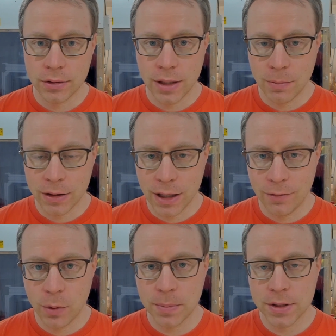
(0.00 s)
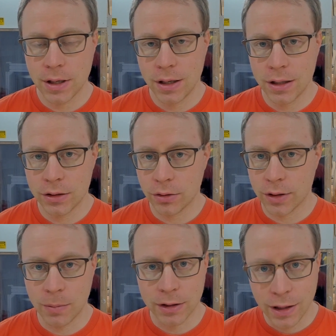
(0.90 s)
They might have websites or
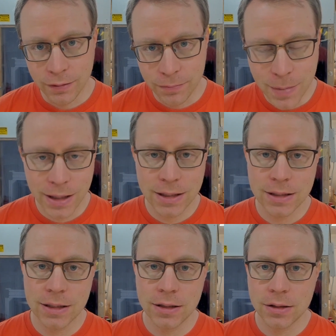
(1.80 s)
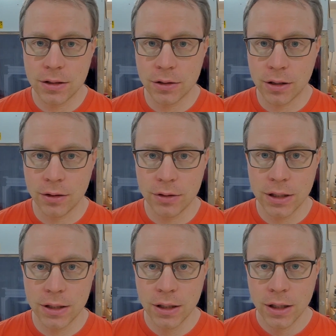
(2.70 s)
they might have magazines you can
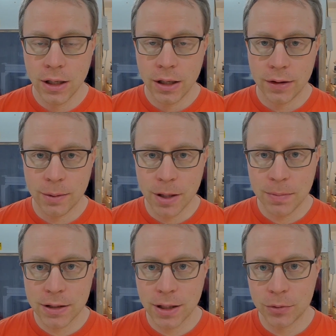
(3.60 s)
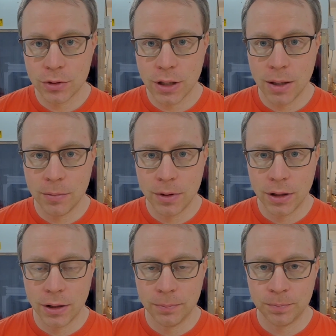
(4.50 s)
read. There might be time to time
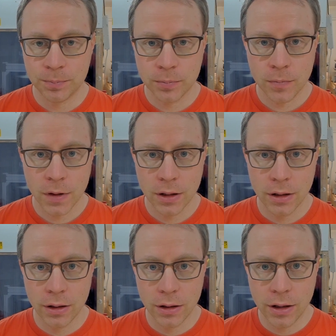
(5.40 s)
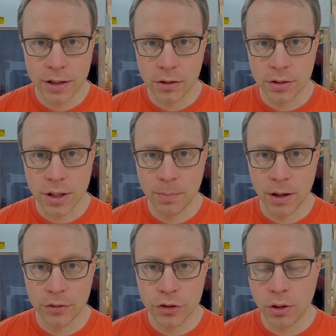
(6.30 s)
articles
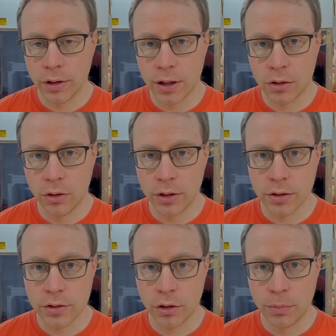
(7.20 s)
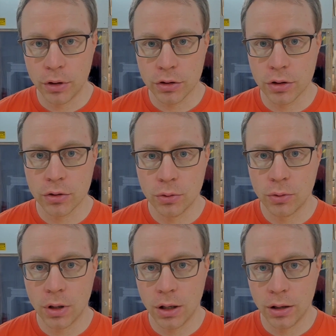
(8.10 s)
about stolen accordions or persons
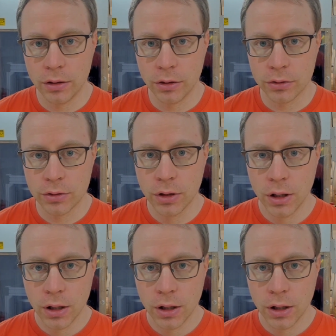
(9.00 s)
who are not